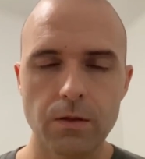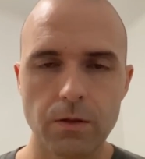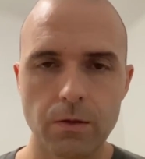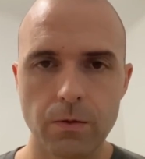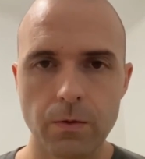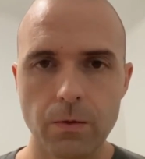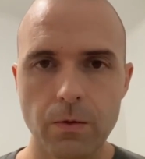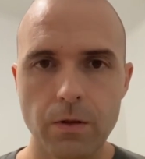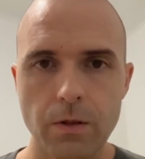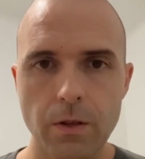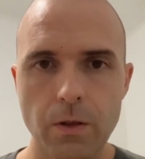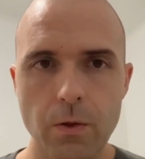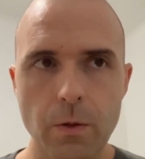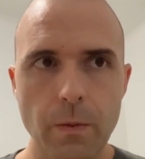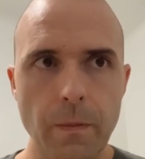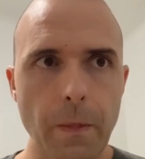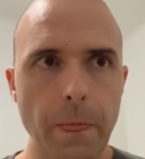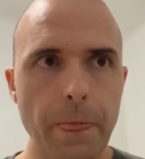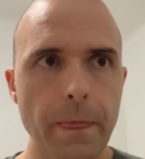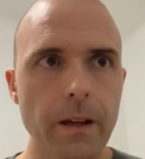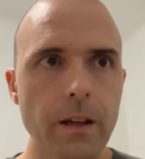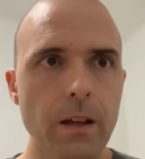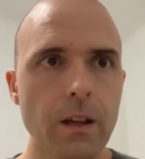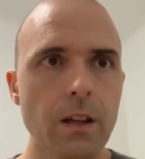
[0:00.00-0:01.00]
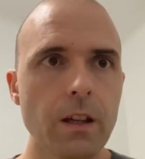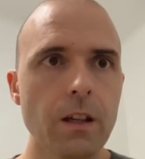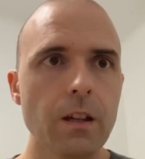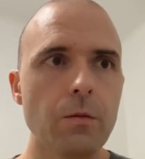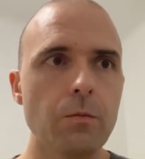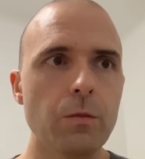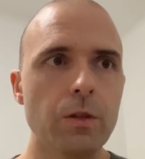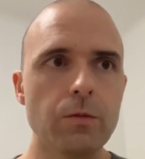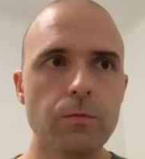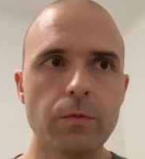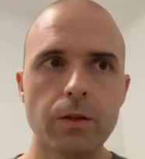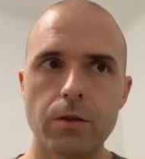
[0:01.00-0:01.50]
to do so,
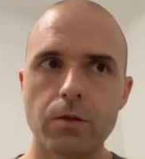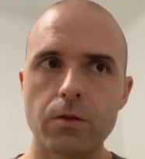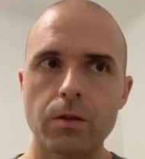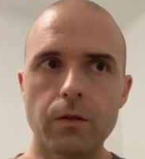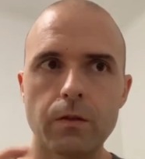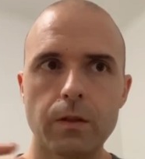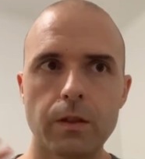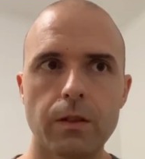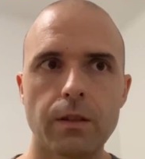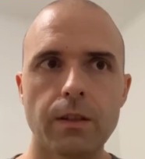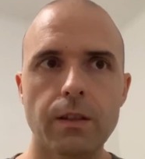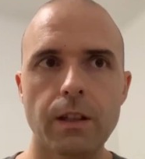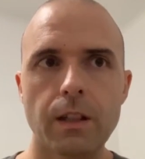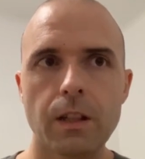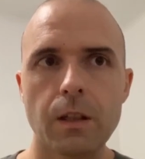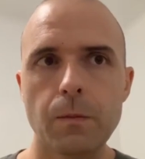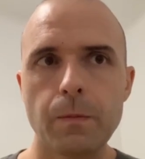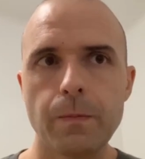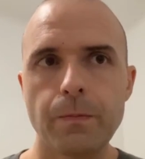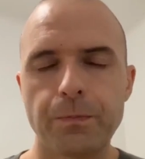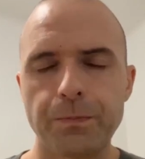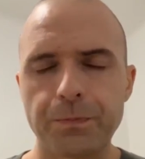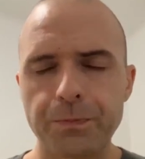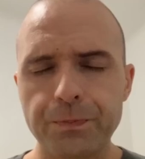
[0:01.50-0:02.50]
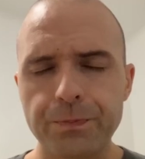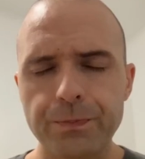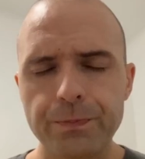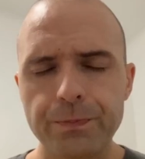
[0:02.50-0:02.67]
but most of the time